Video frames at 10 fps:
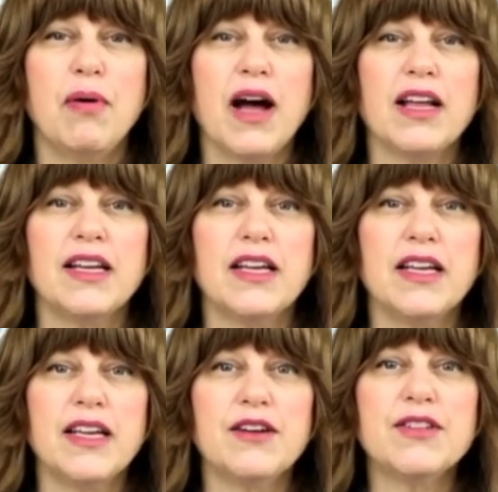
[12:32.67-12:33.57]
but
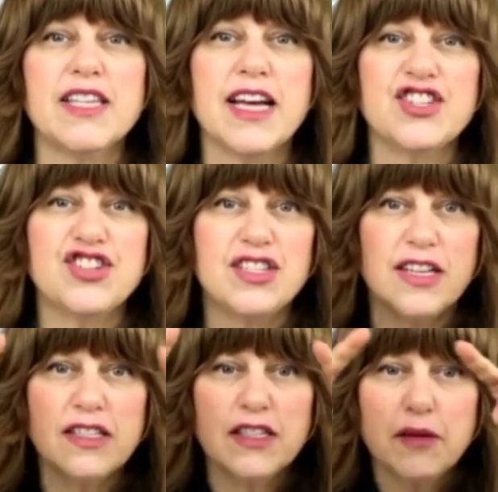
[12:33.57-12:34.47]
irritation
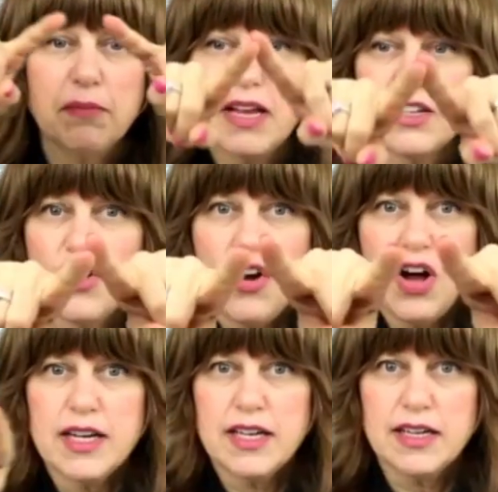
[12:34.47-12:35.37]
doesn't depend
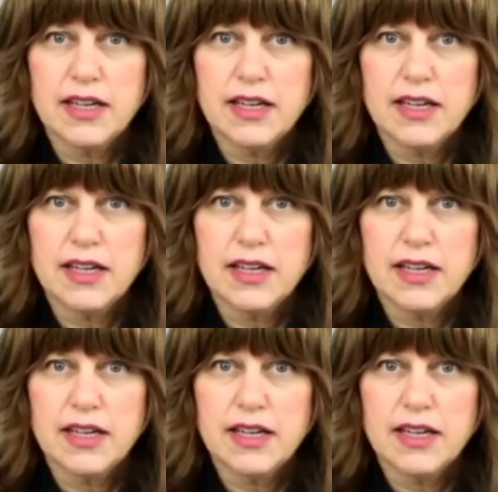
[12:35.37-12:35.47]
on